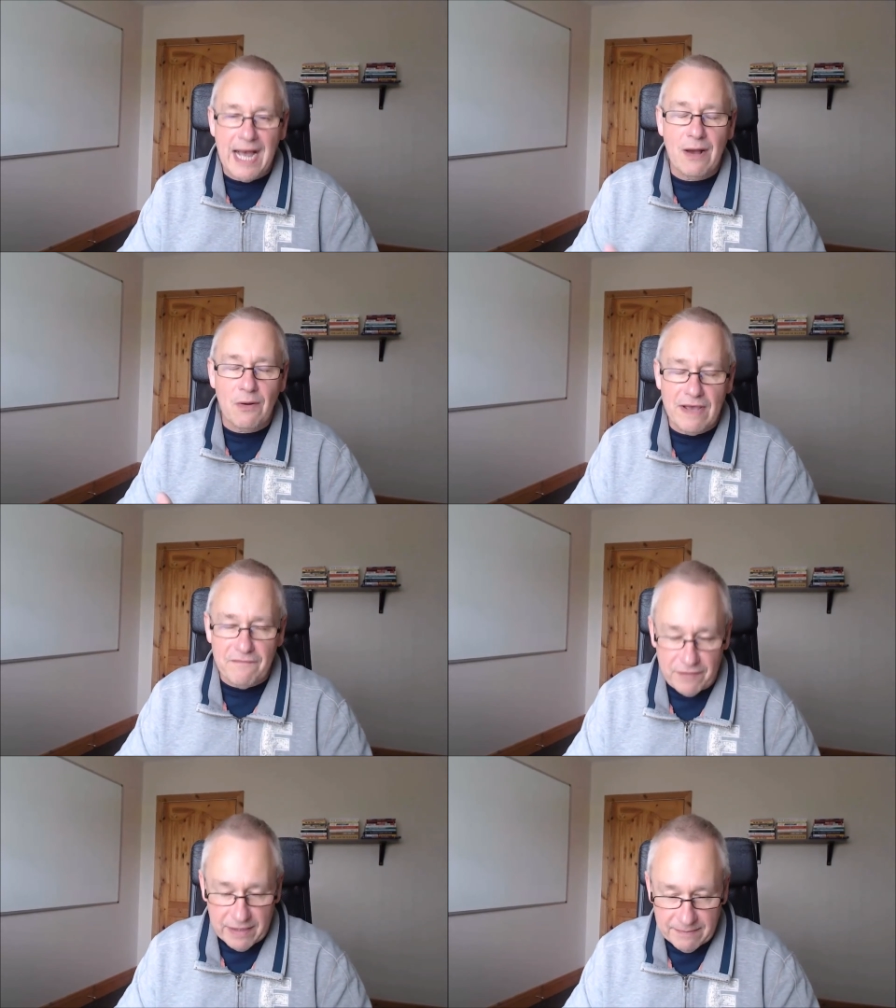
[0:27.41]

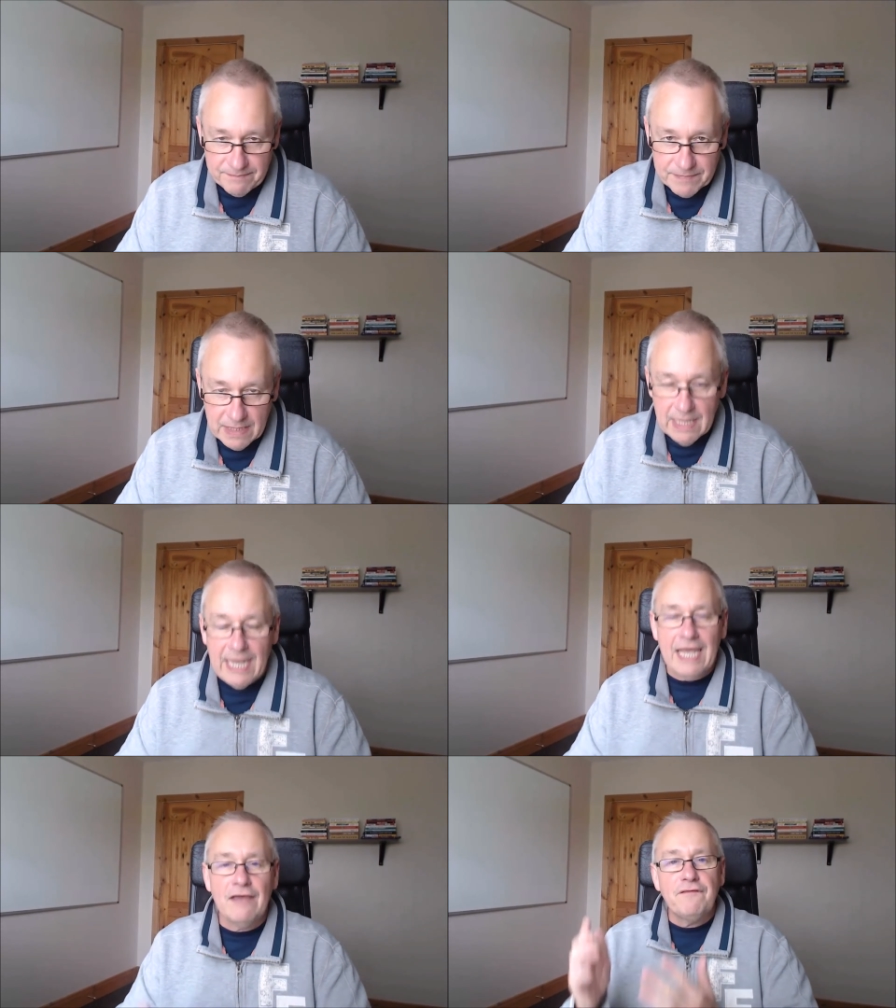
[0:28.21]
However,
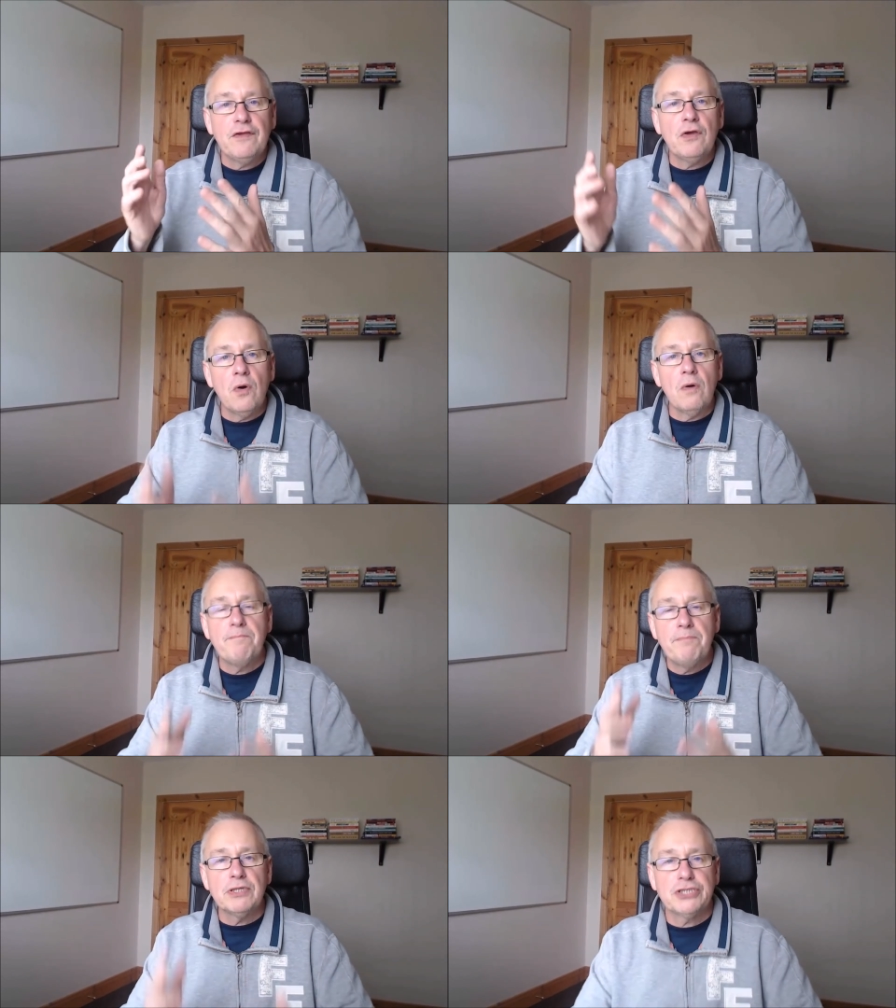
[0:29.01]
if
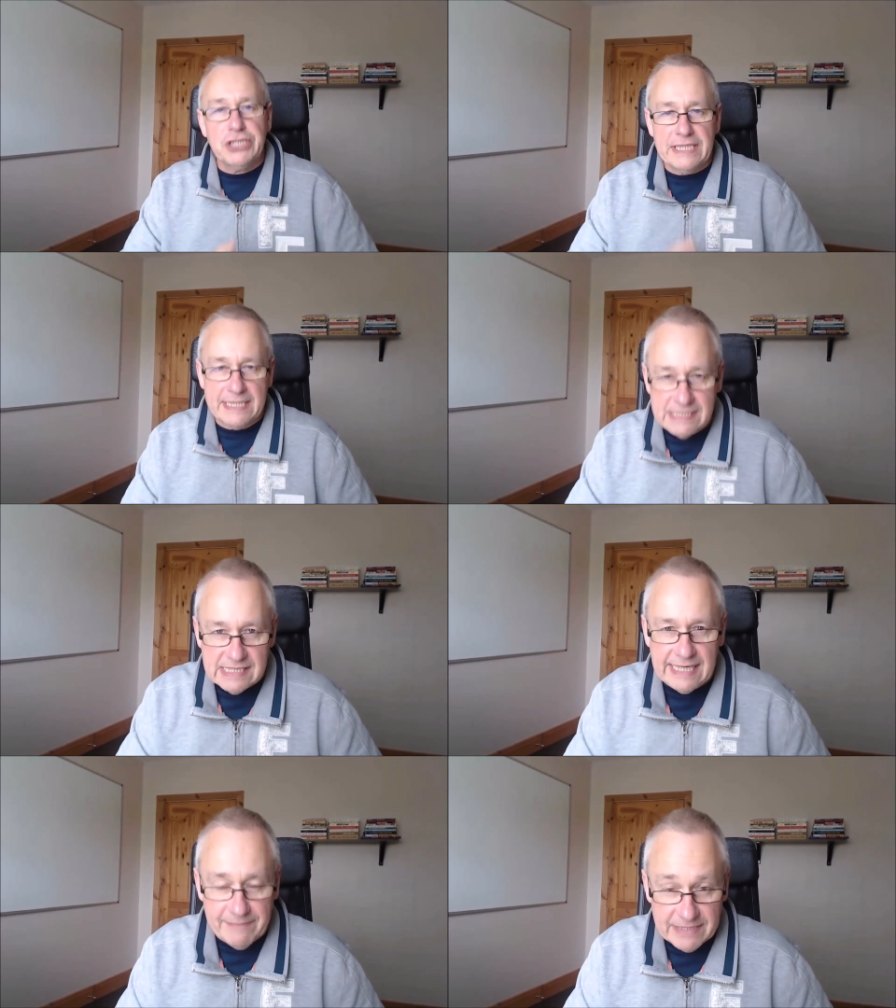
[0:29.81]
your budget
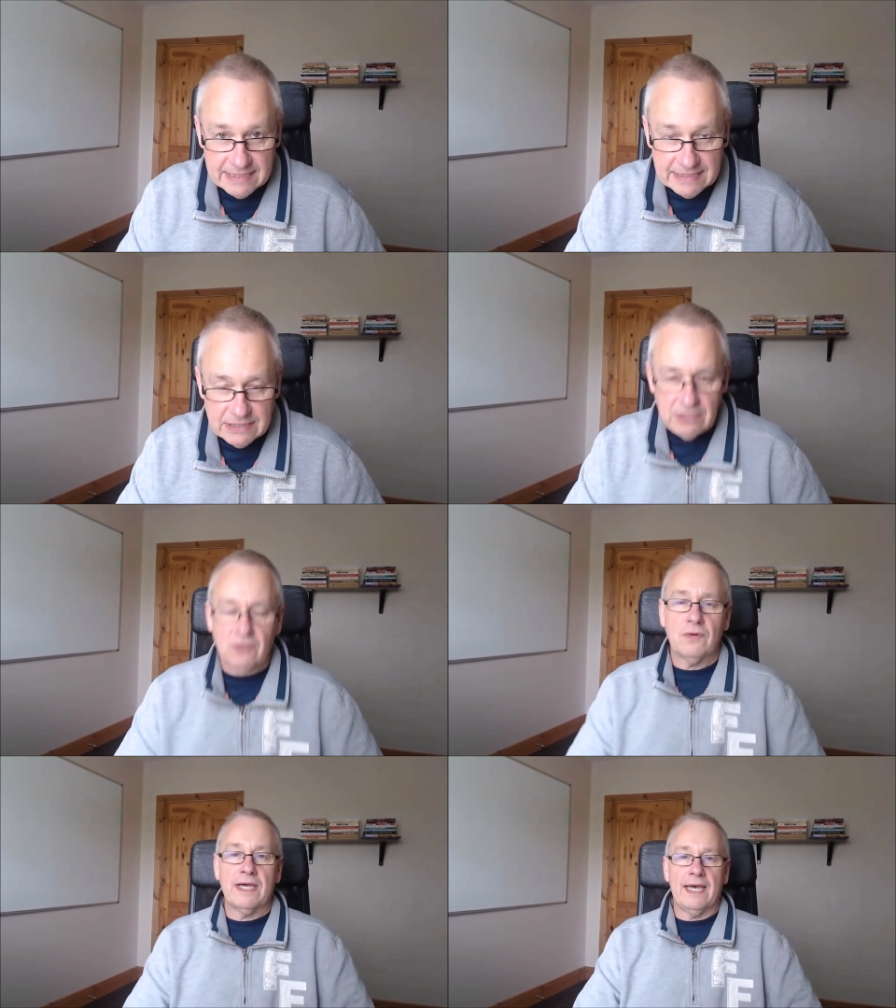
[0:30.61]
is limited,
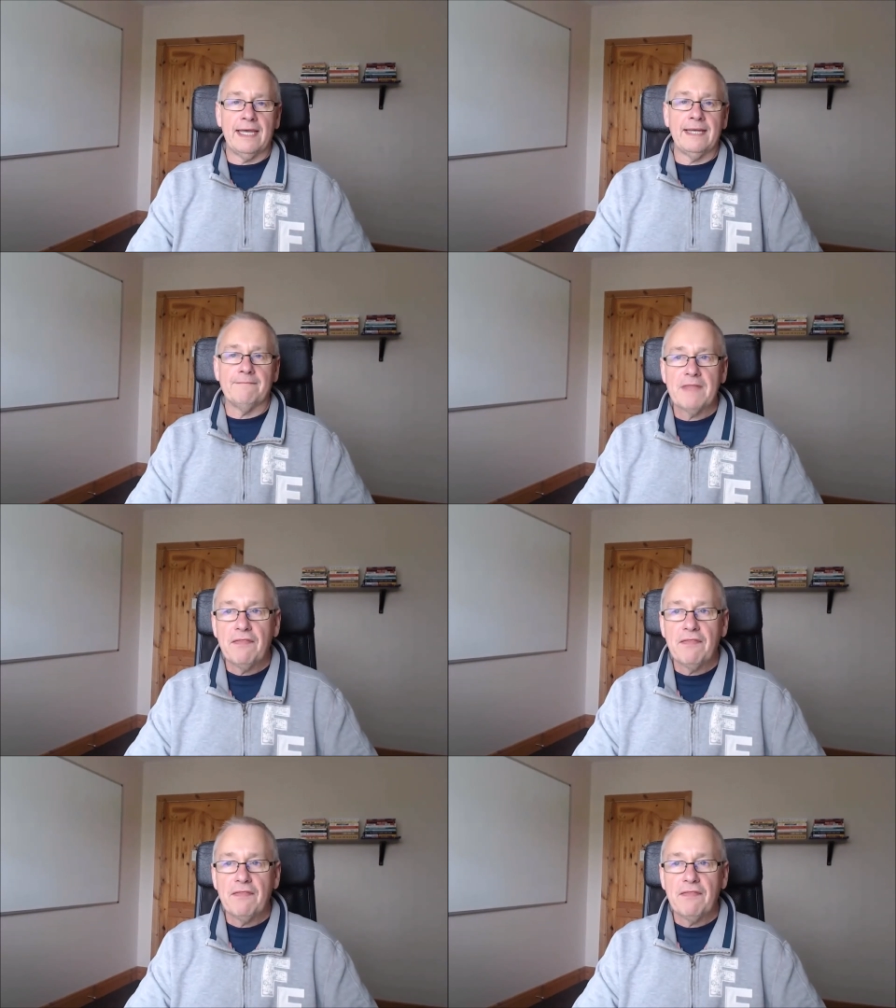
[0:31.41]
okay,